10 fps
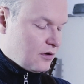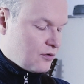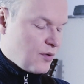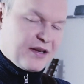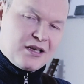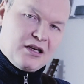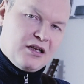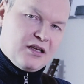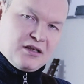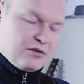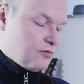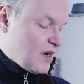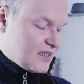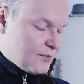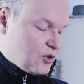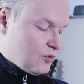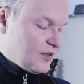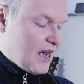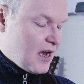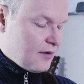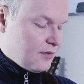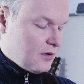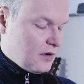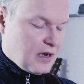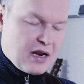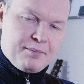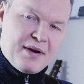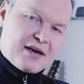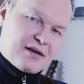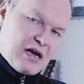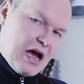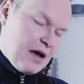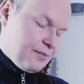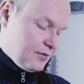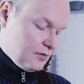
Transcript: Chromatically one semitone down and back up.